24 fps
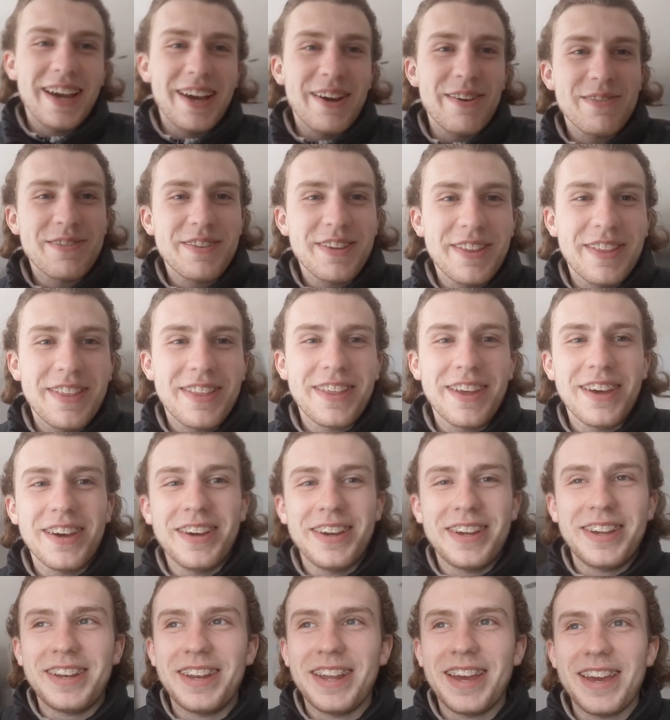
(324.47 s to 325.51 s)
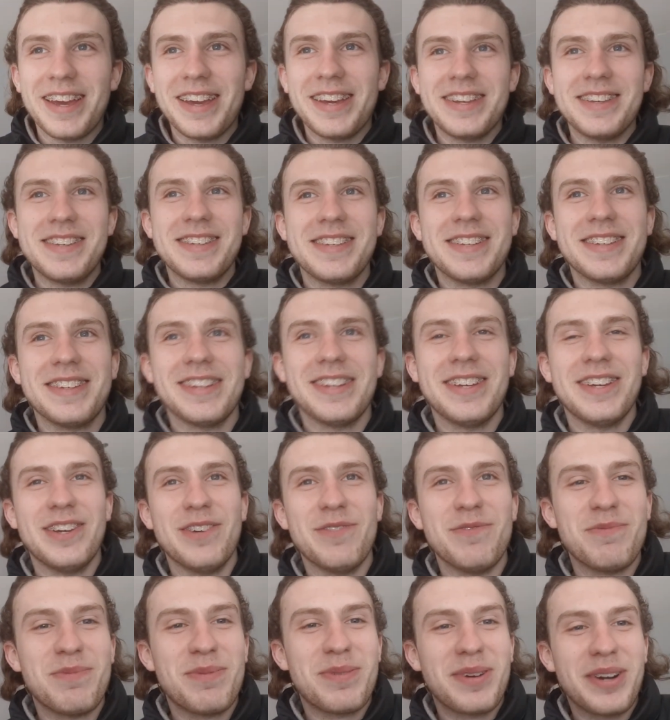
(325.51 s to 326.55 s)
after 30 days
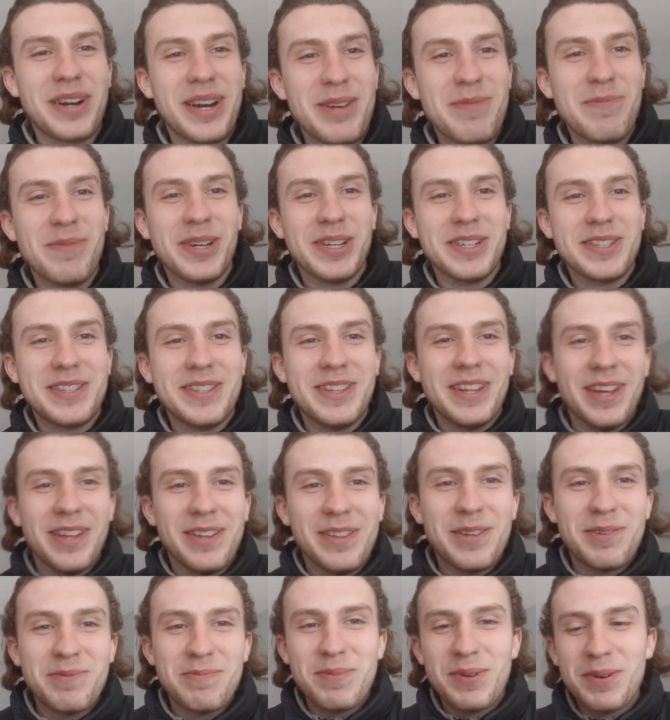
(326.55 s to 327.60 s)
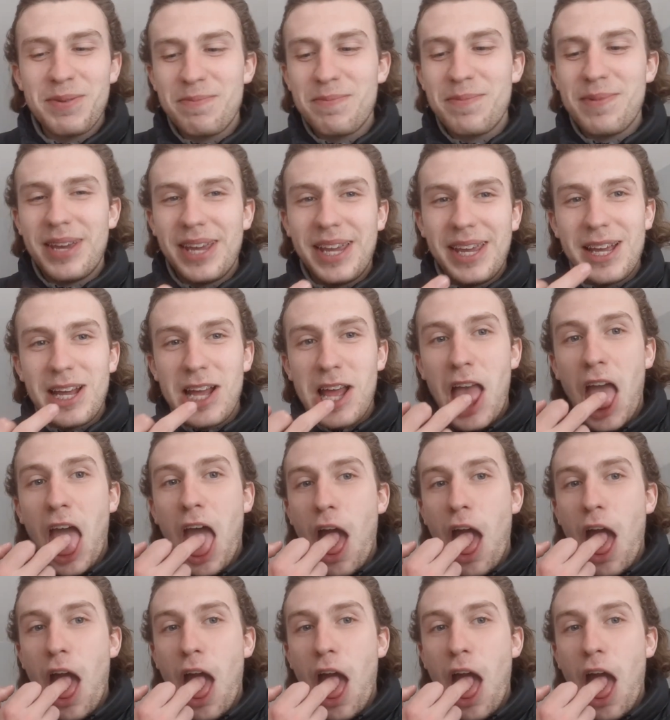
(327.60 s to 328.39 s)
of pretty much nothing but meat.